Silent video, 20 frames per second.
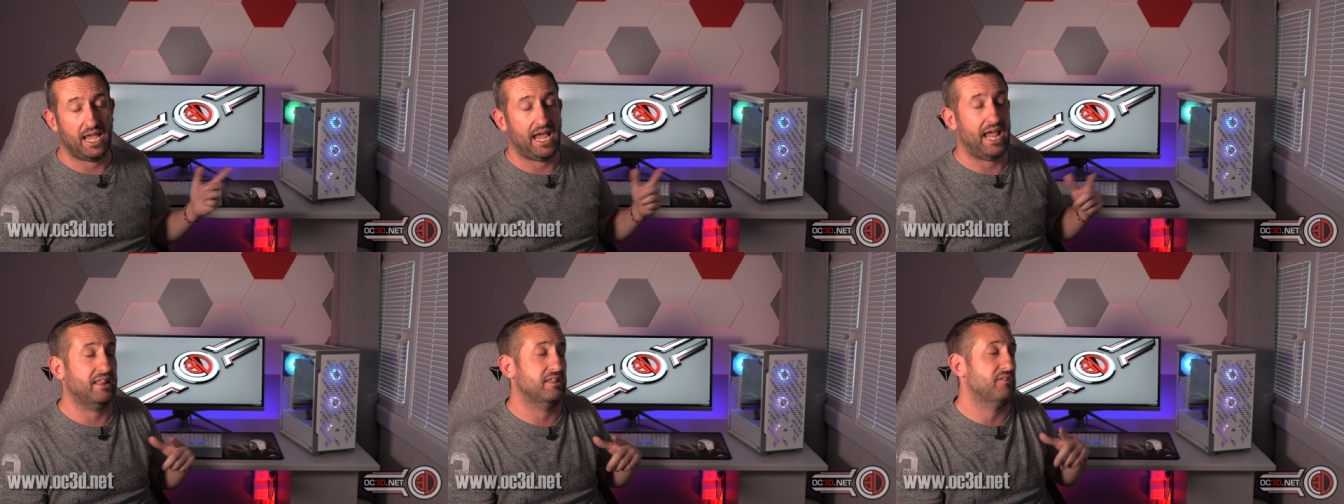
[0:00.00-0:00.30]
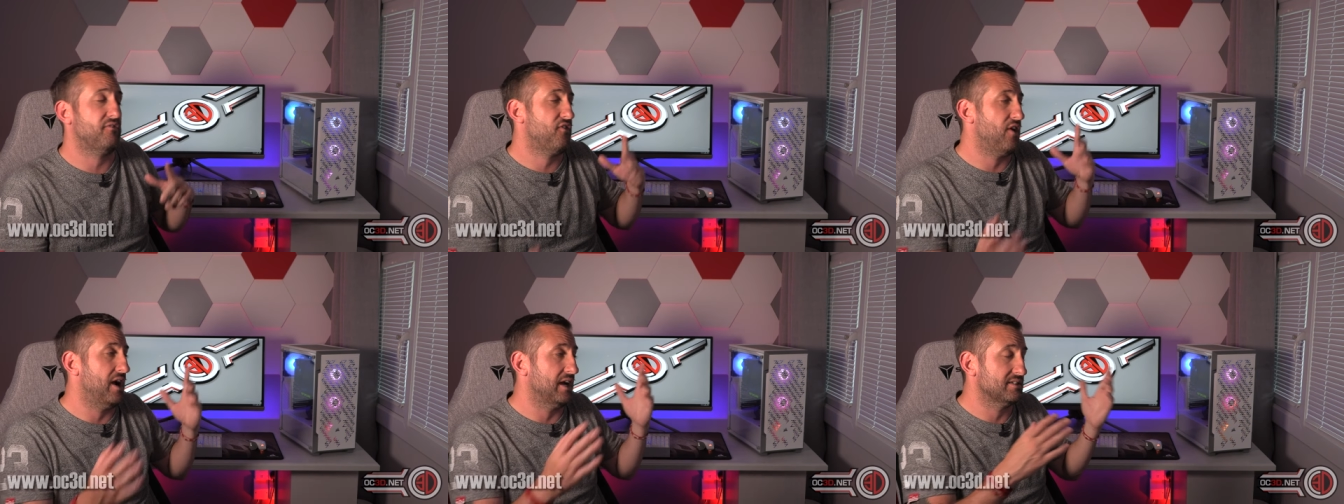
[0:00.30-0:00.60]
and
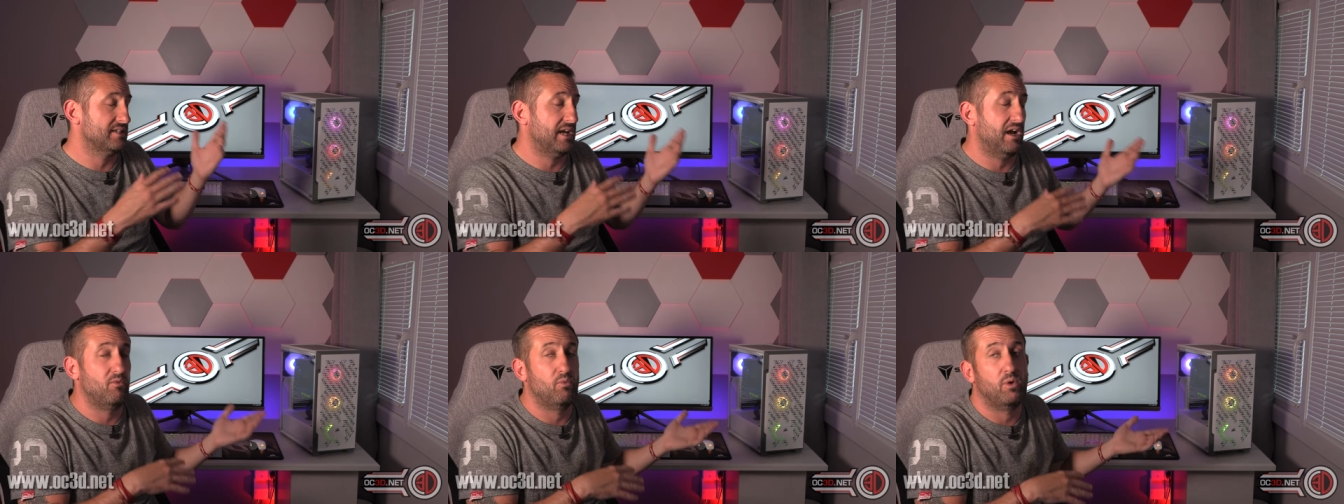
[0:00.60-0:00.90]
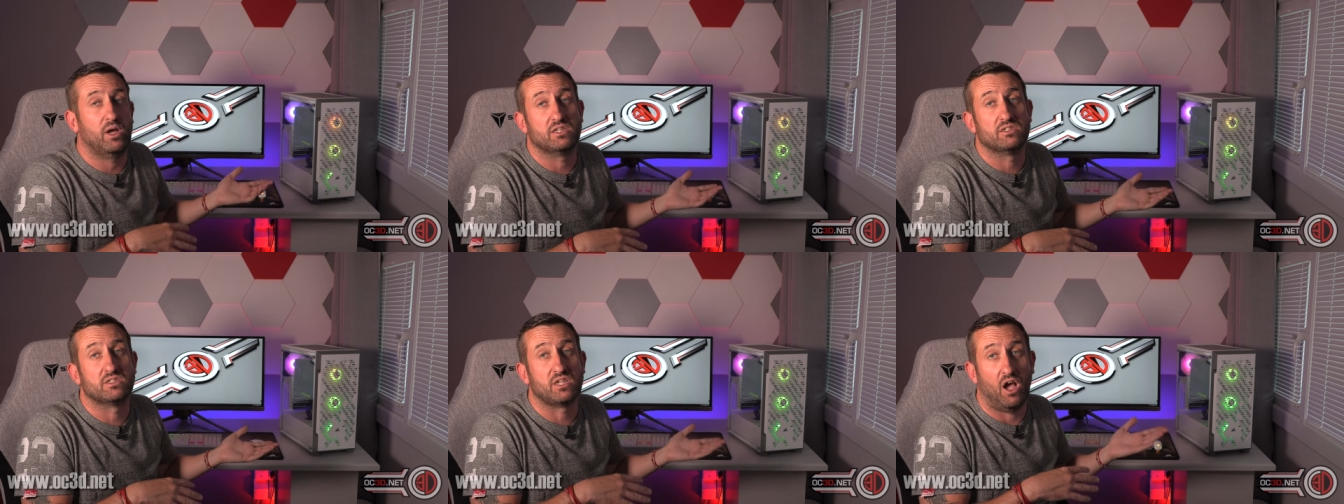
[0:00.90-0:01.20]
the Fractal
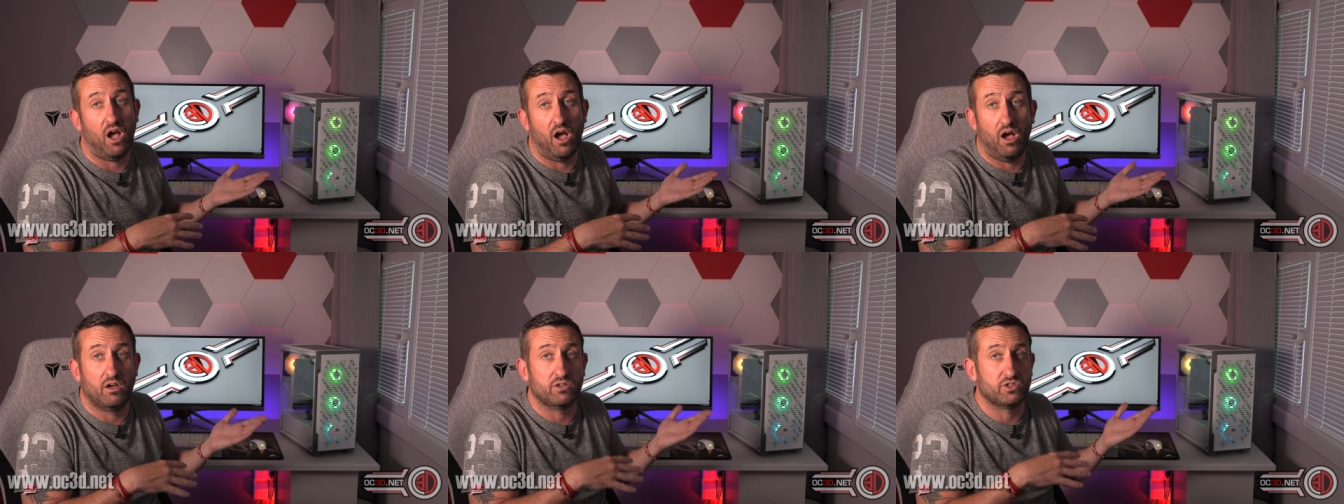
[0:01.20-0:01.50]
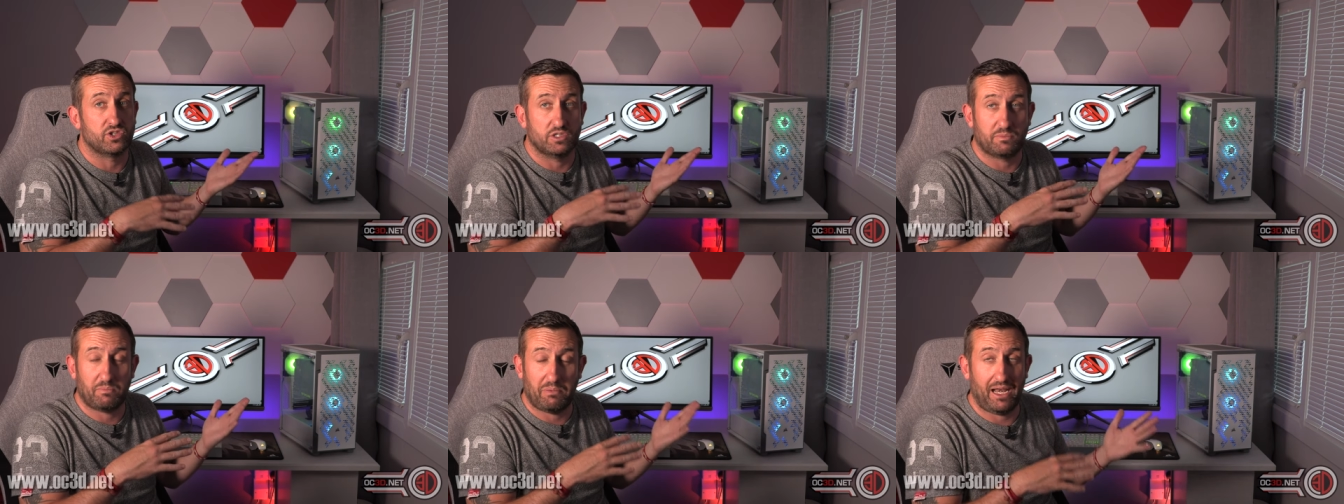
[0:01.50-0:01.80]
ones are
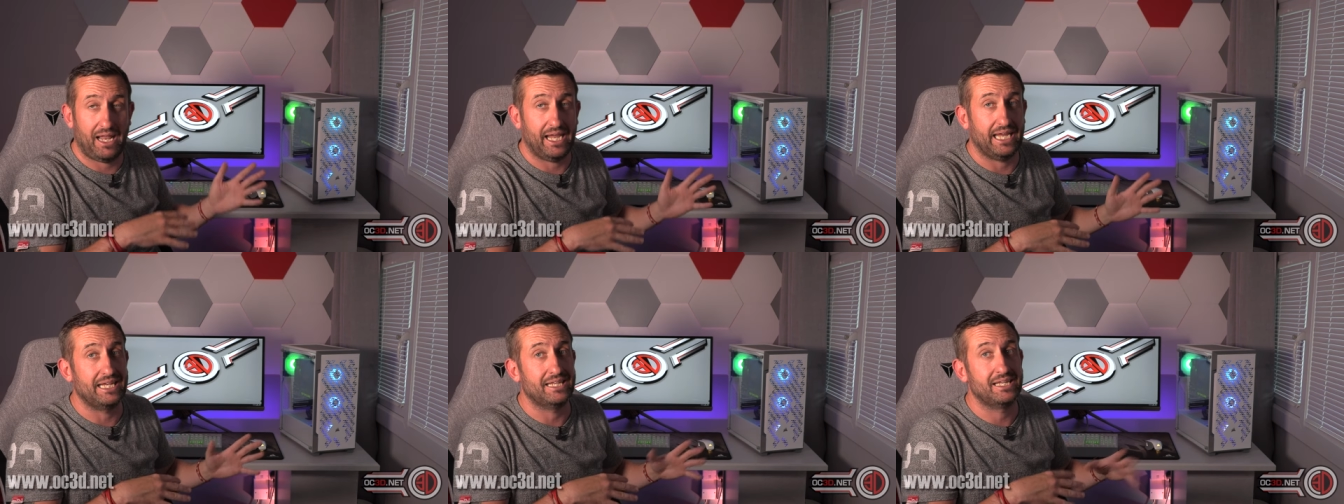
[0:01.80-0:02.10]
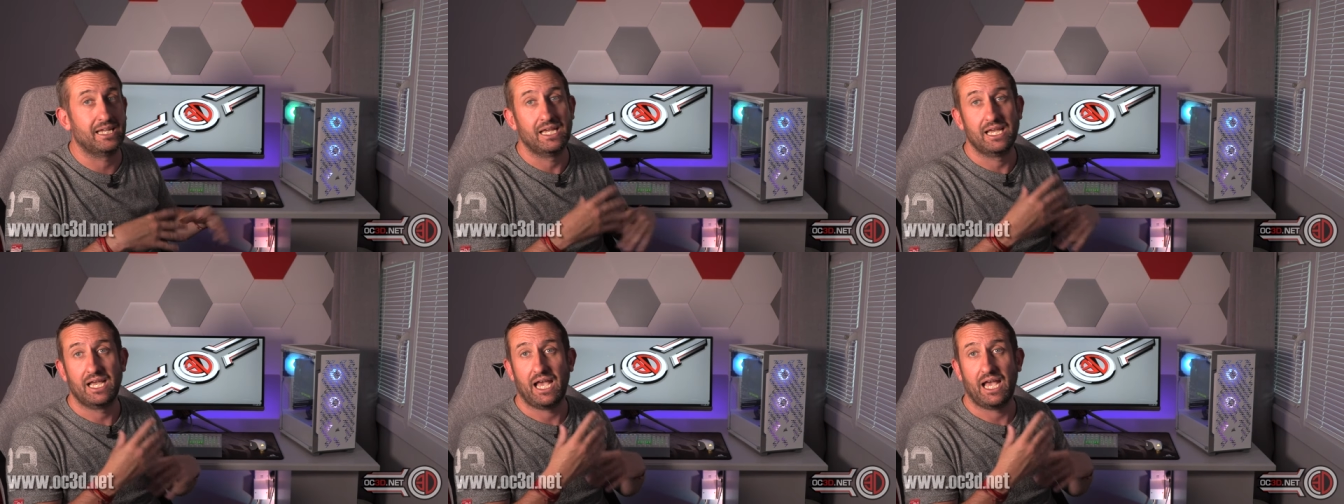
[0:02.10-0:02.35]
just plain